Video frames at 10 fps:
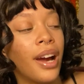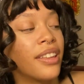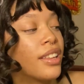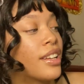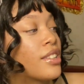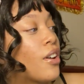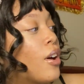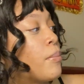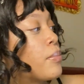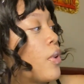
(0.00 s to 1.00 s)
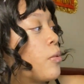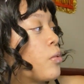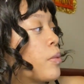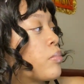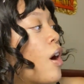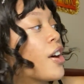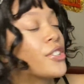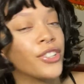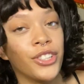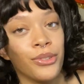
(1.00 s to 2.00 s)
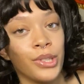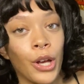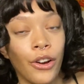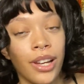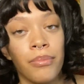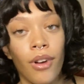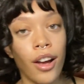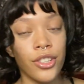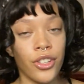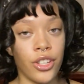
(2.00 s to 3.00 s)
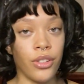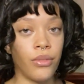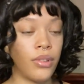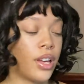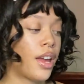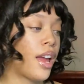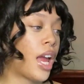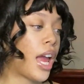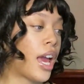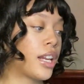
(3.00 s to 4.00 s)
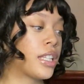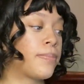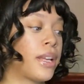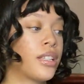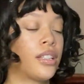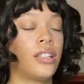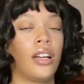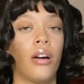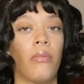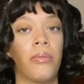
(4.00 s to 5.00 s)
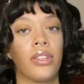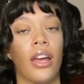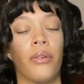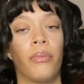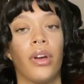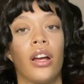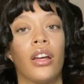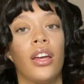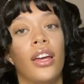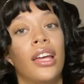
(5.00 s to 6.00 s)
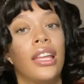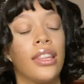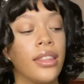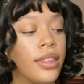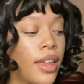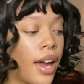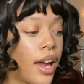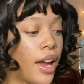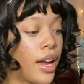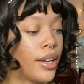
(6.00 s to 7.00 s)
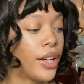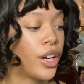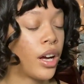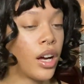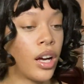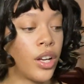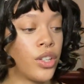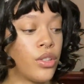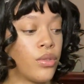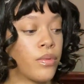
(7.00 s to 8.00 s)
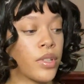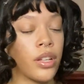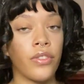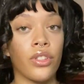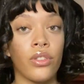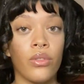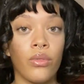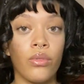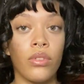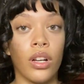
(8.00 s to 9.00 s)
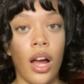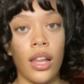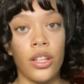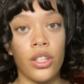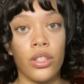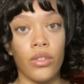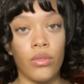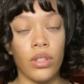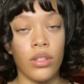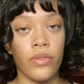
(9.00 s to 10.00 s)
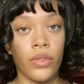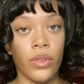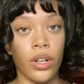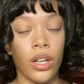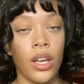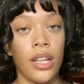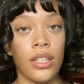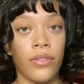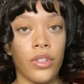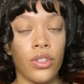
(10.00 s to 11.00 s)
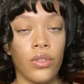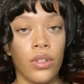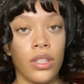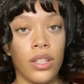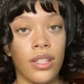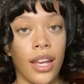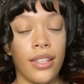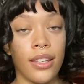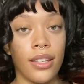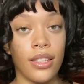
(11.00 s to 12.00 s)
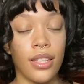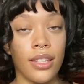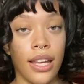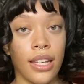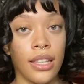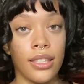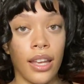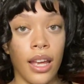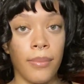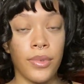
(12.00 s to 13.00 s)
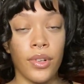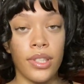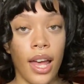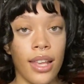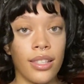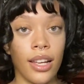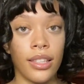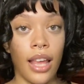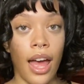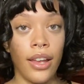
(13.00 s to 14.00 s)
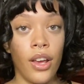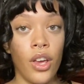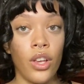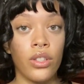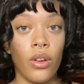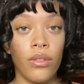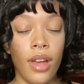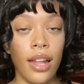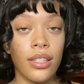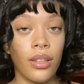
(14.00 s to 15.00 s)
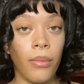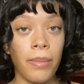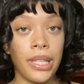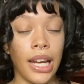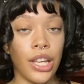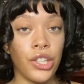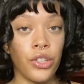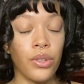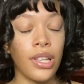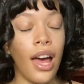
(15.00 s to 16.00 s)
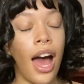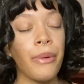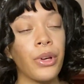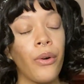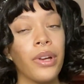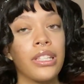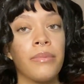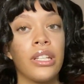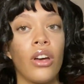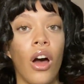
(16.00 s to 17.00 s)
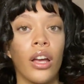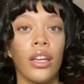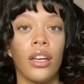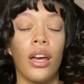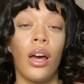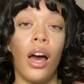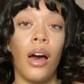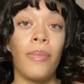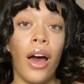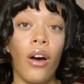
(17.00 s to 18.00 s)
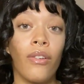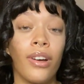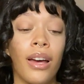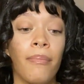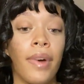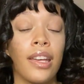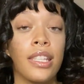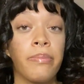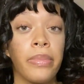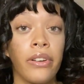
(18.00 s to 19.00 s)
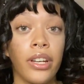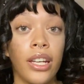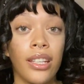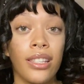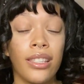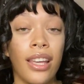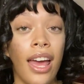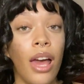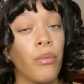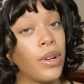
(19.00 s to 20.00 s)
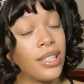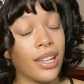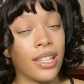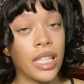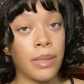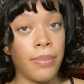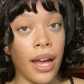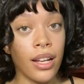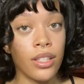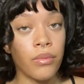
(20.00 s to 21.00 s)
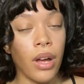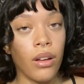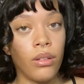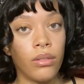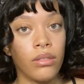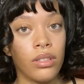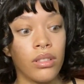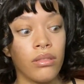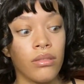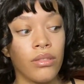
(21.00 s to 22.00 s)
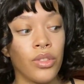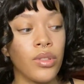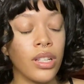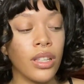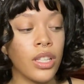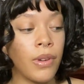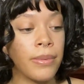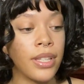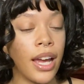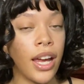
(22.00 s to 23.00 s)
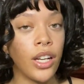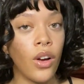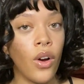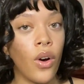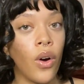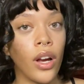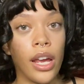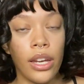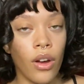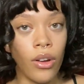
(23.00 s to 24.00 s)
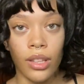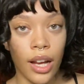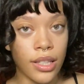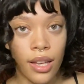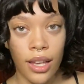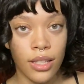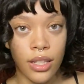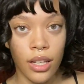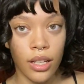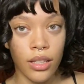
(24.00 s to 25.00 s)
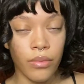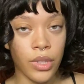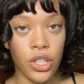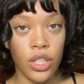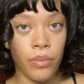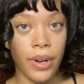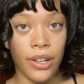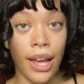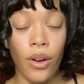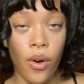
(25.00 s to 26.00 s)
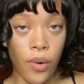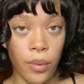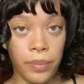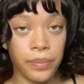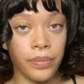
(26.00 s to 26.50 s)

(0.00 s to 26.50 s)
I think it's called. Oh, ProctorU, sorry, ProctorU. And it's basically a website where they use where different schools or colleges uses for different students to take exams or tests like that. So that's the website I use. I'm going to be talking about my experience and what to expect while using this website or any online testing, which is weird, at home.